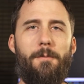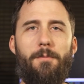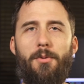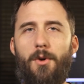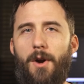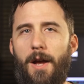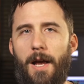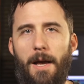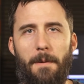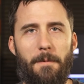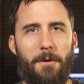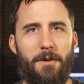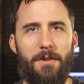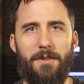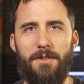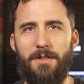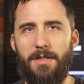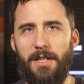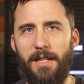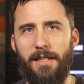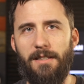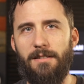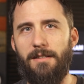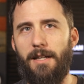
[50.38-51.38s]
parameters,
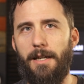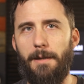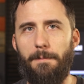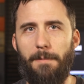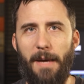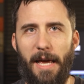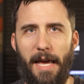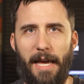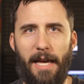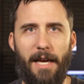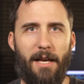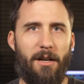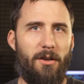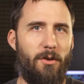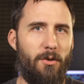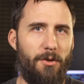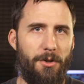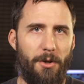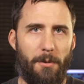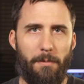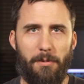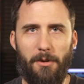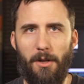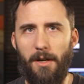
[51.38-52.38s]
things like pan or
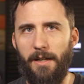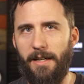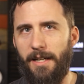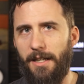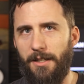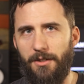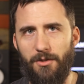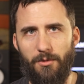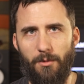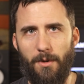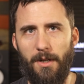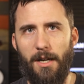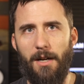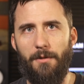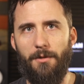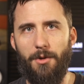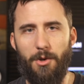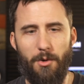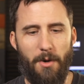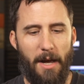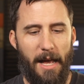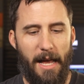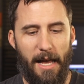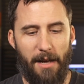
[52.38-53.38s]
your plugins, whatever
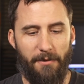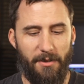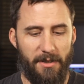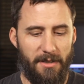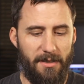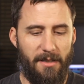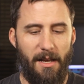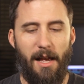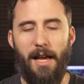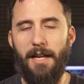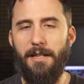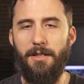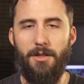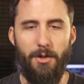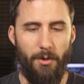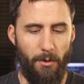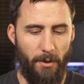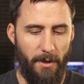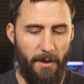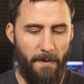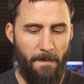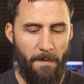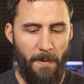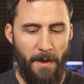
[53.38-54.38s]
you have assigned to
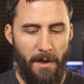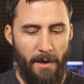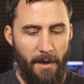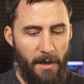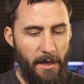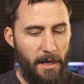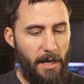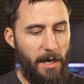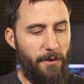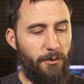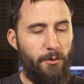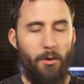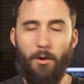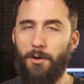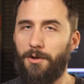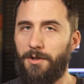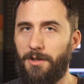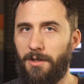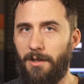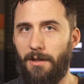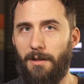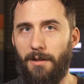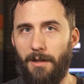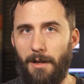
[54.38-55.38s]
it. Of
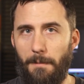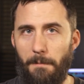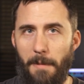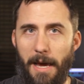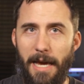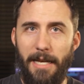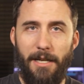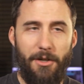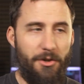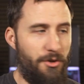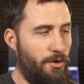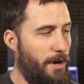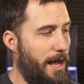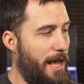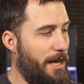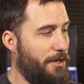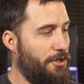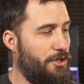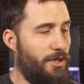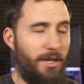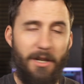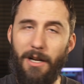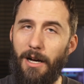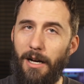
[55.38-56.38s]
course, the main
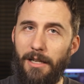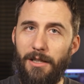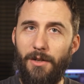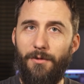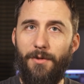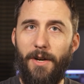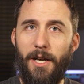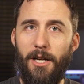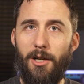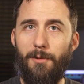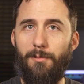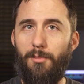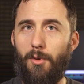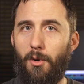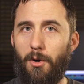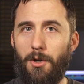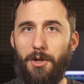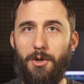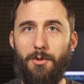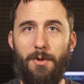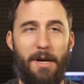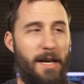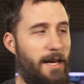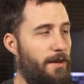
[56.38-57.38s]
attraction on the FaderPort,
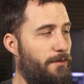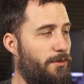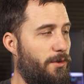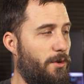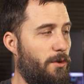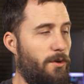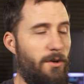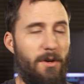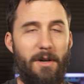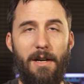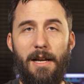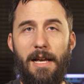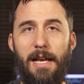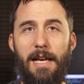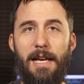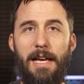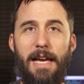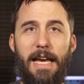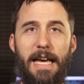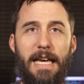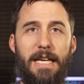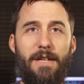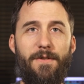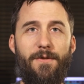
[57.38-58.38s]
you have your
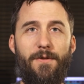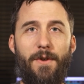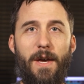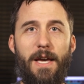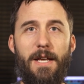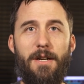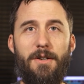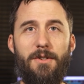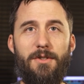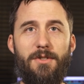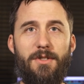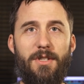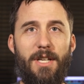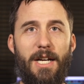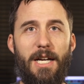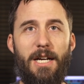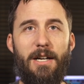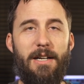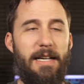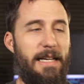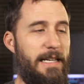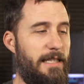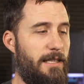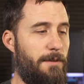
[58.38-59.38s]
8 faders there
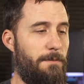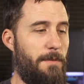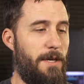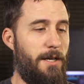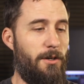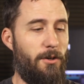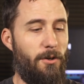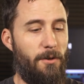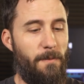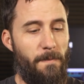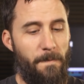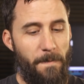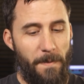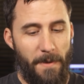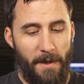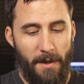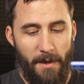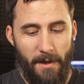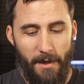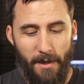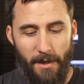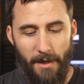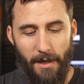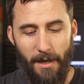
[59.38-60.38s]
in the middle.
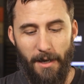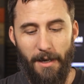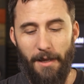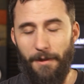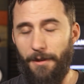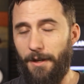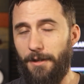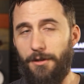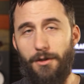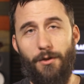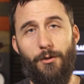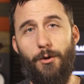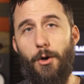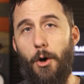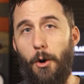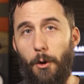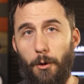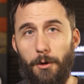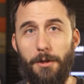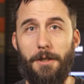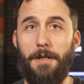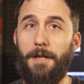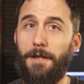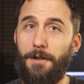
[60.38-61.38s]
This, of
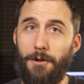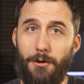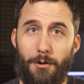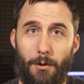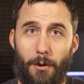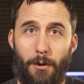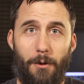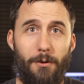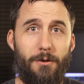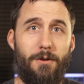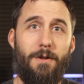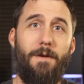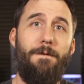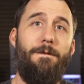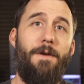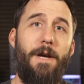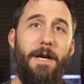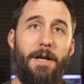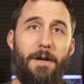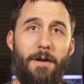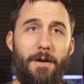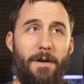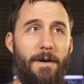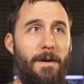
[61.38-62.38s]
course, controls the
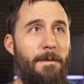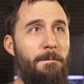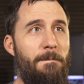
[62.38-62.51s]
fader